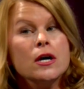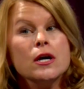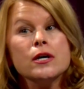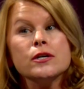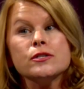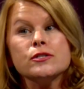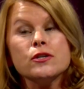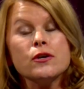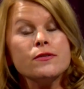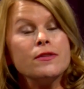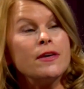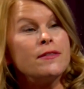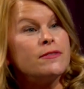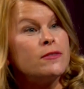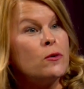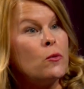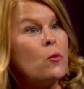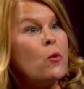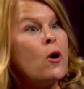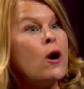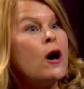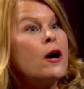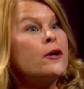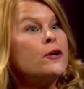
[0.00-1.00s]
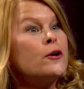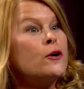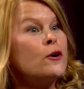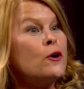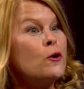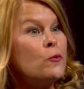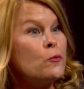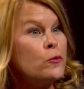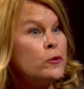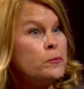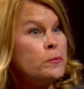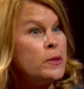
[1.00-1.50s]
so that the water
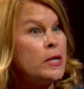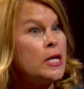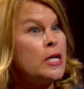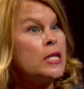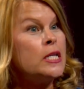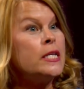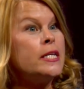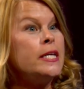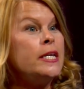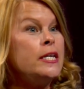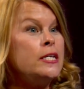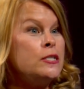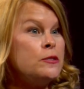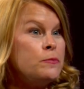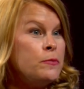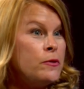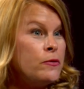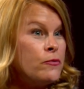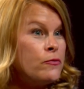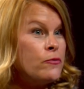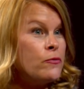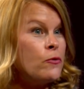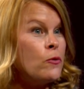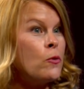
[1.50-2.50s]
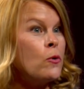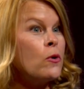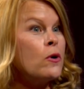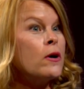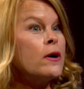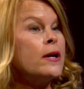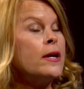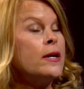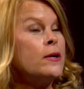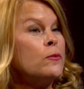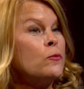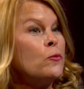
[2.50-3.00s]
would be cleaned before
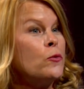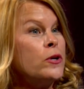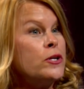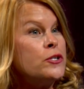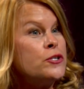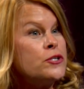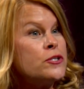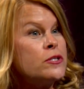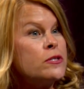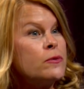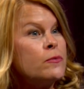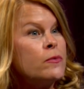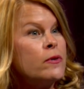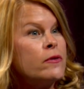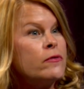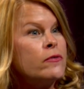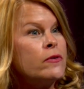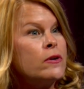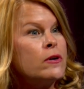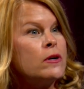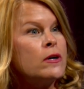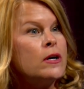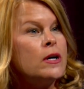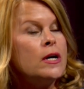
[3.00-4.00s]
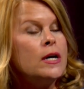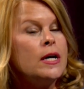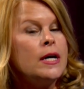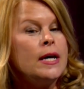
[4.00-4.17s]
it reached the river.